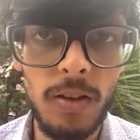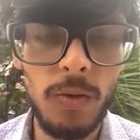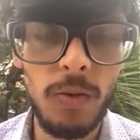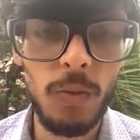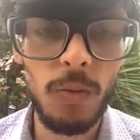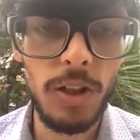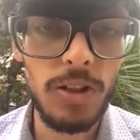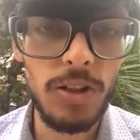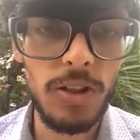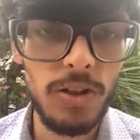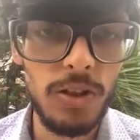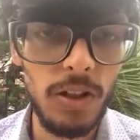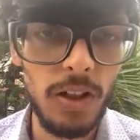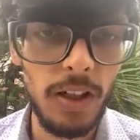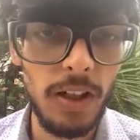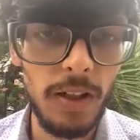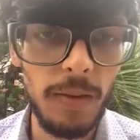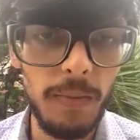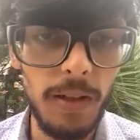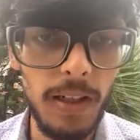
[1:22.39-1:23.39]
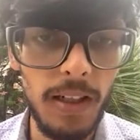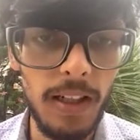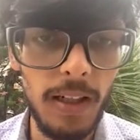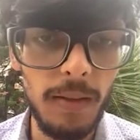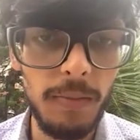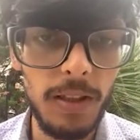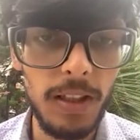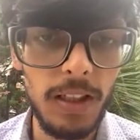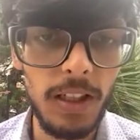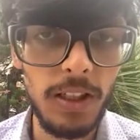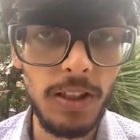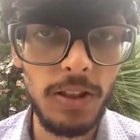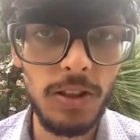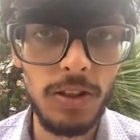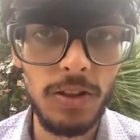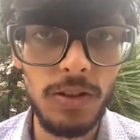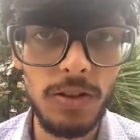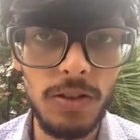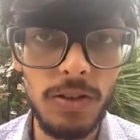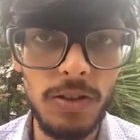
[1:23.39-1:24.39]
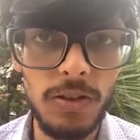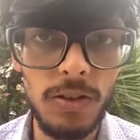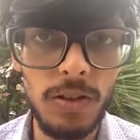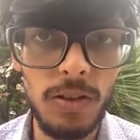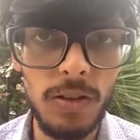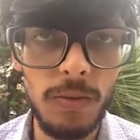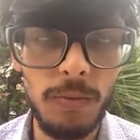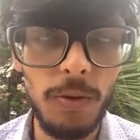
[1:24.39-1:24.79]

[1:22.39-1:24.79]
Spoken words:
which I build applications,